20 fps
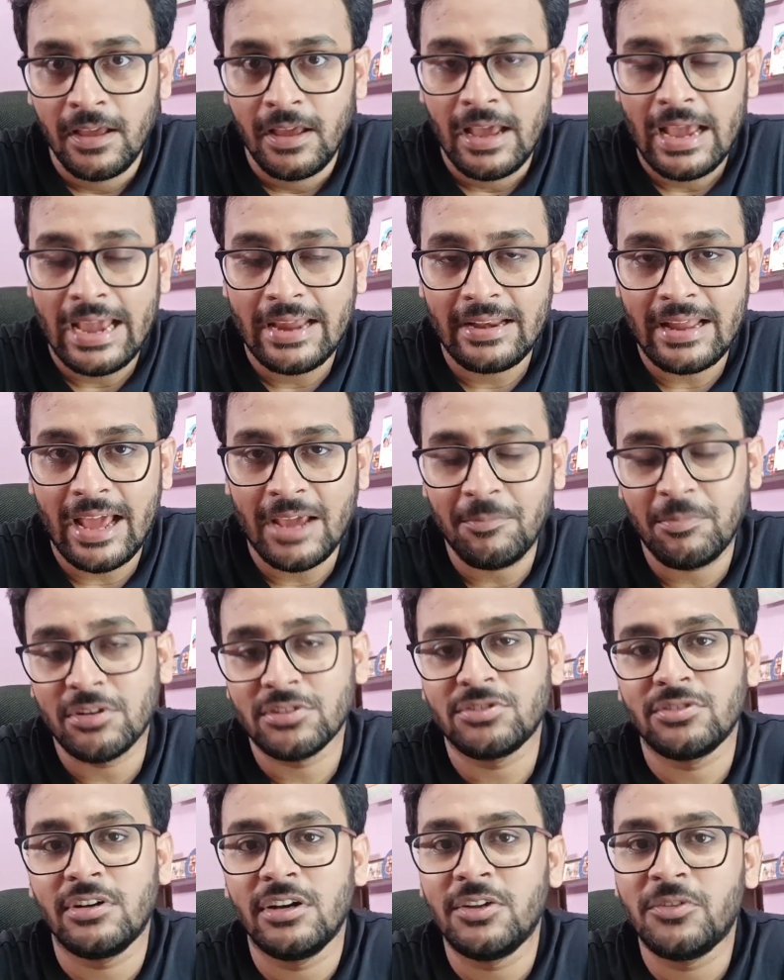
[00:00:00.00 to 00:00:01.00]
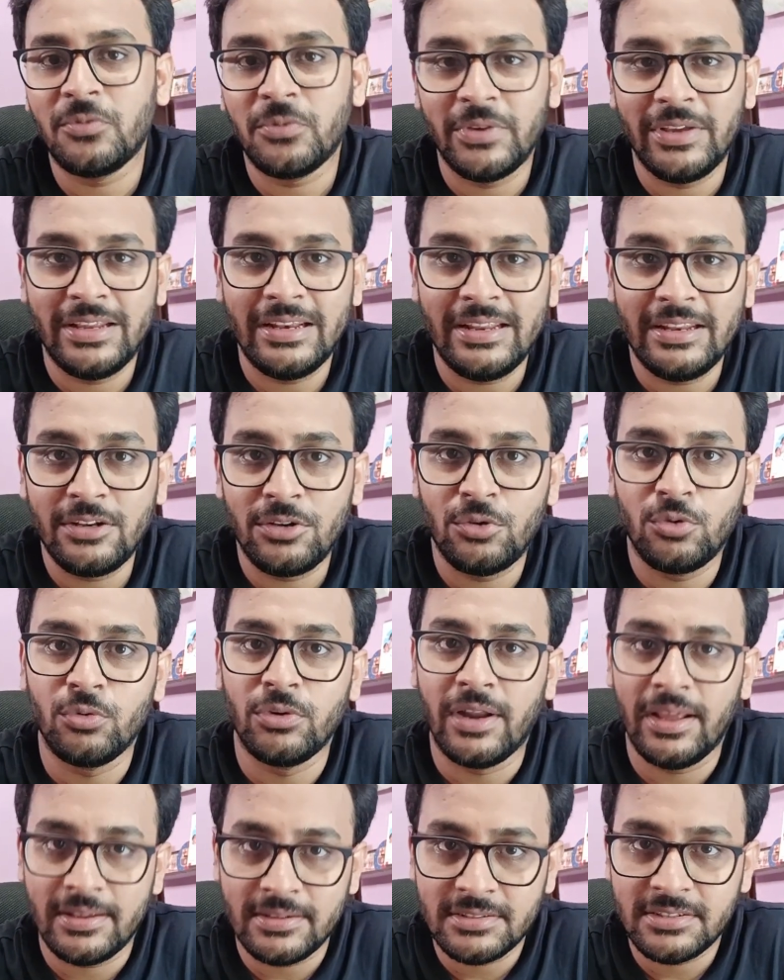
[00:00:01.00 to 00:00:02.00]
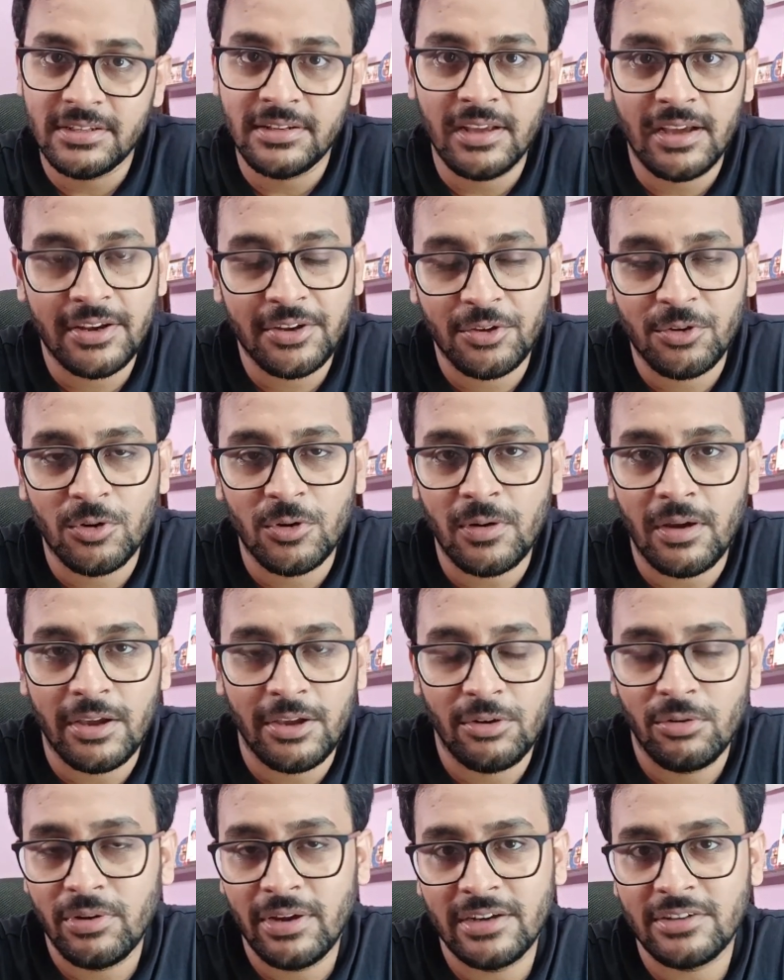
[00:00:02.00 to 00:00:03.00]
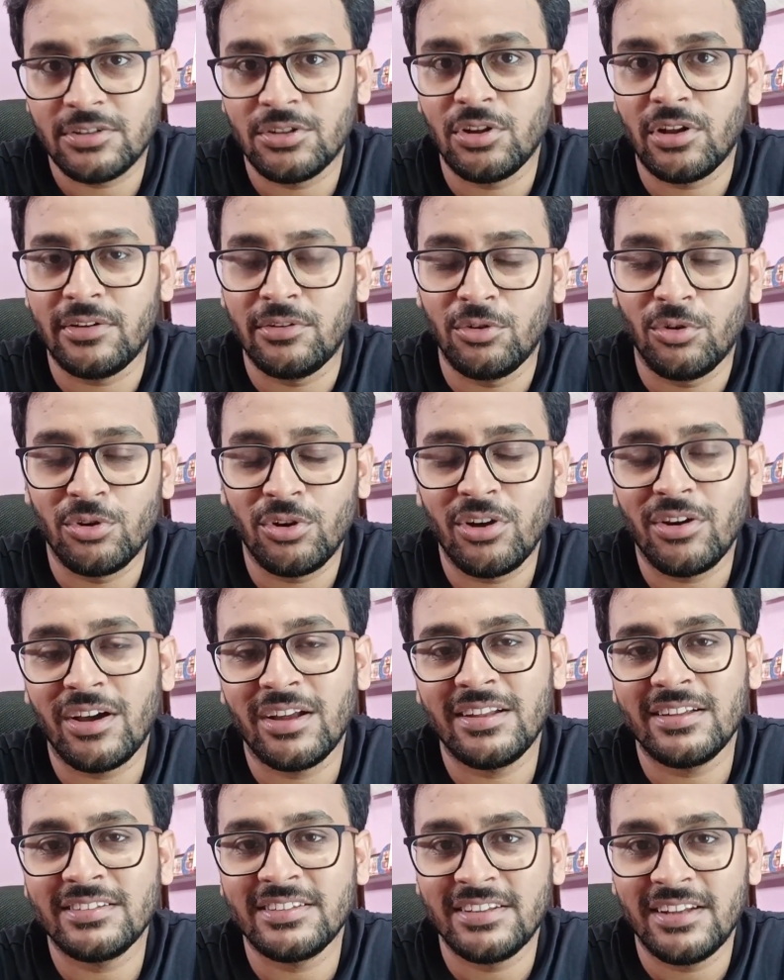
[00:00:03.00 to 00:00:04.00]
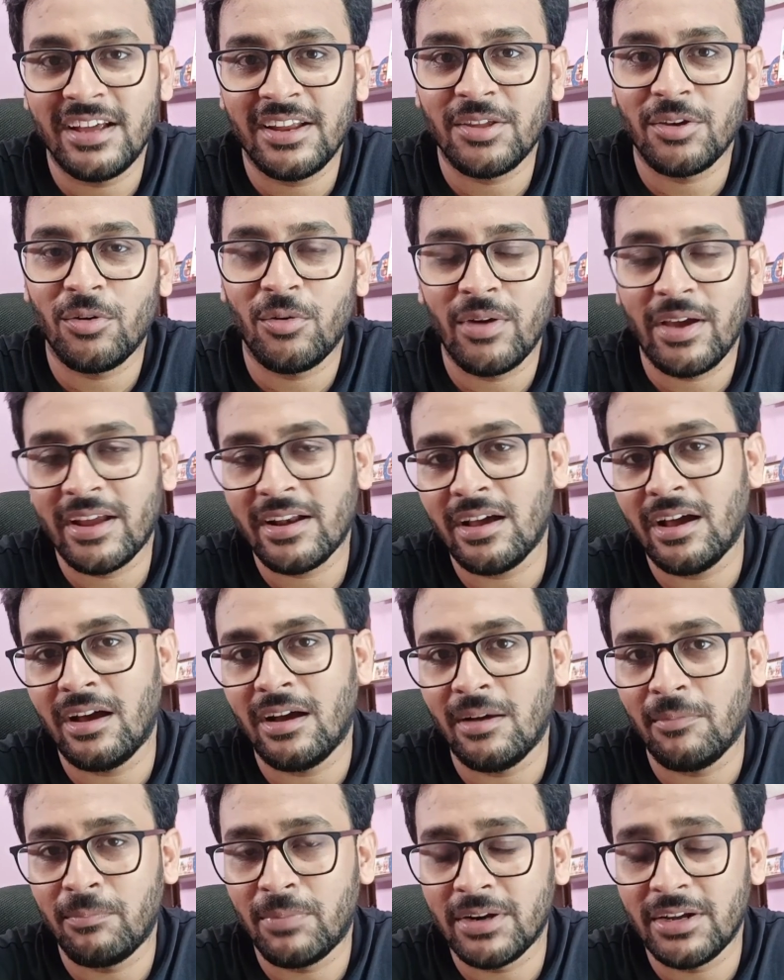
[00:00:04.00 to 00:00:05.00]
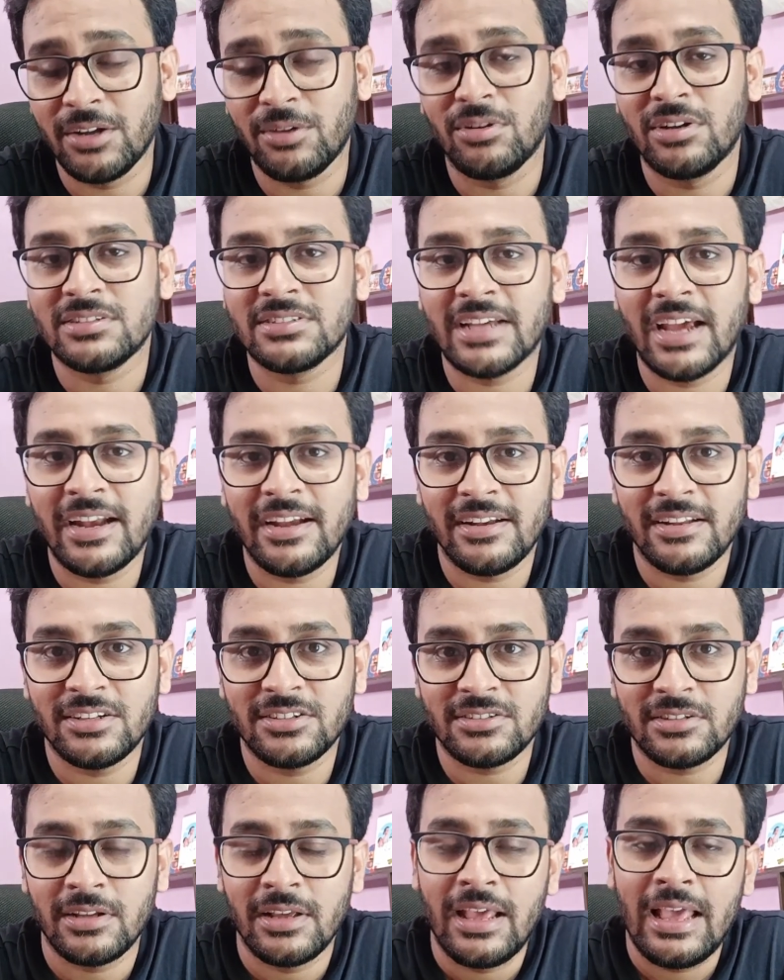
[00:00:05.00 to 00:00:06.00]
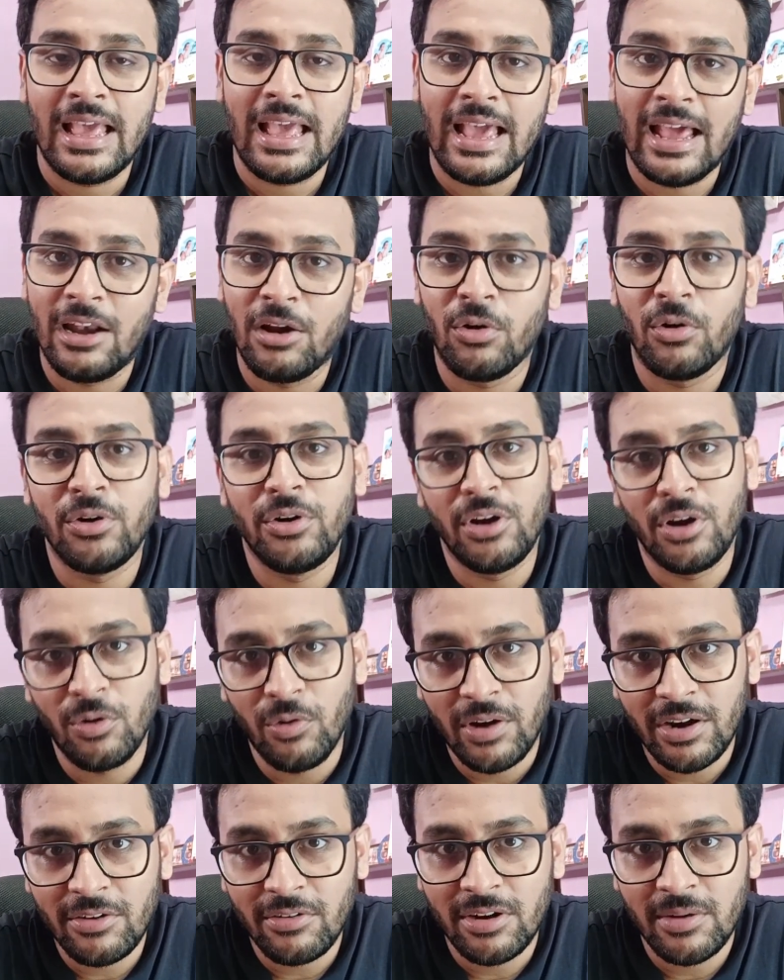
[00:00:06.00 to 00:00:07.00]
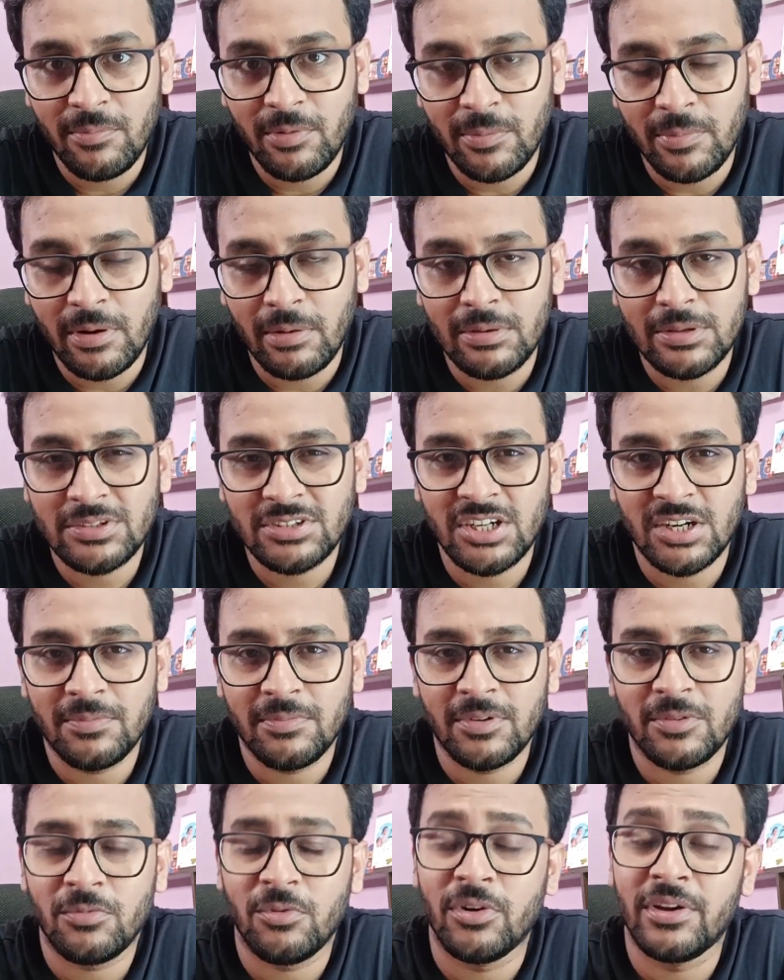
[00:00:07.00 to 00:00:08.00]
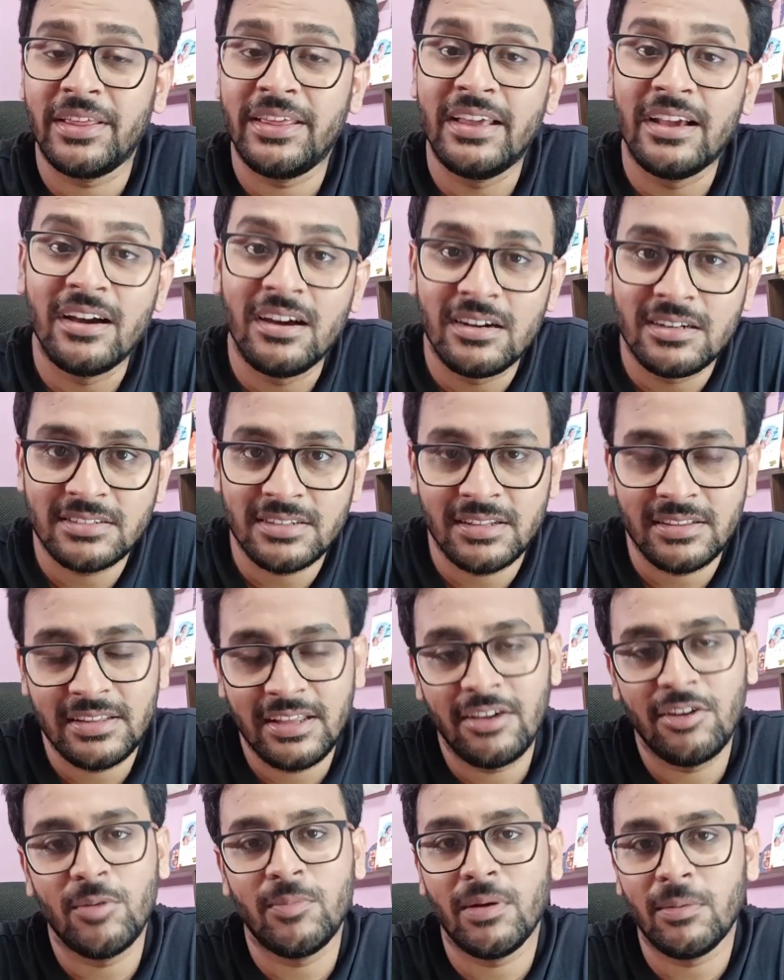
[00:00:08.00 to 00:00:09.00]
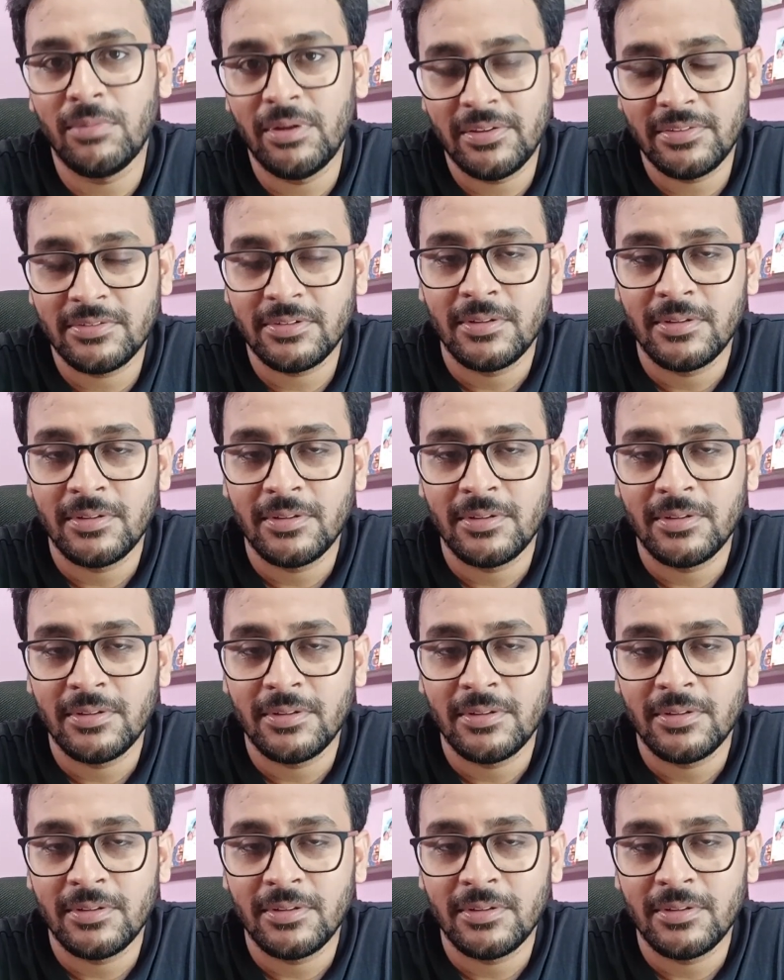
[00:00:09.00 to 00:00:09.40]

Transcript: And I personally feel in today's scenario, you know, it's no longer the scenario where a particular scientist alone will work on a problem statement for years and they will publish